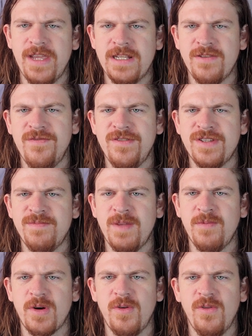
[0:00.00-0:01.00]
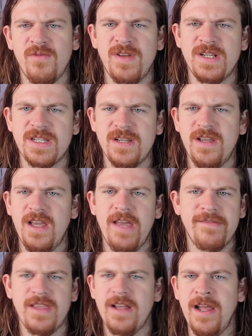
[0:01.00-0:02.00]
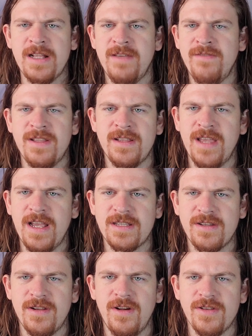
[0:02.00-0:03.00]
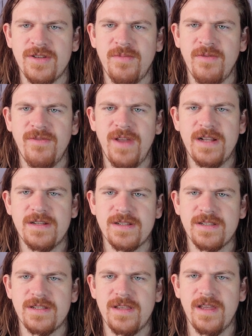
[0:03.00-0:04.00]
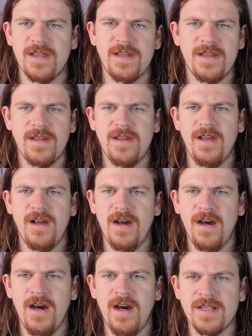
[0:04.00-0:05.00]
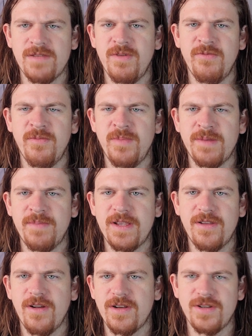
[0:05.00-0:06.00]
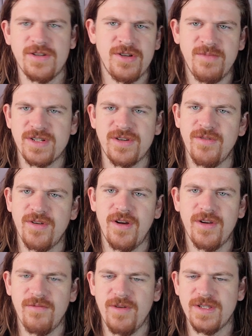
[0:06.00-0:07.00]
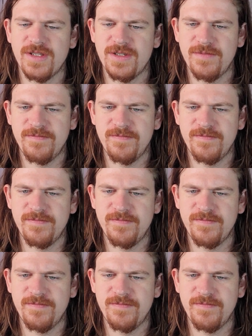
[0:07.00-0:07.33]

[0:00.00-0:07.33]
angelfish, many more goldfish. I think a lot of activity in the tank is going to also prevent just like someone from being picked on, because there's so much going on at once.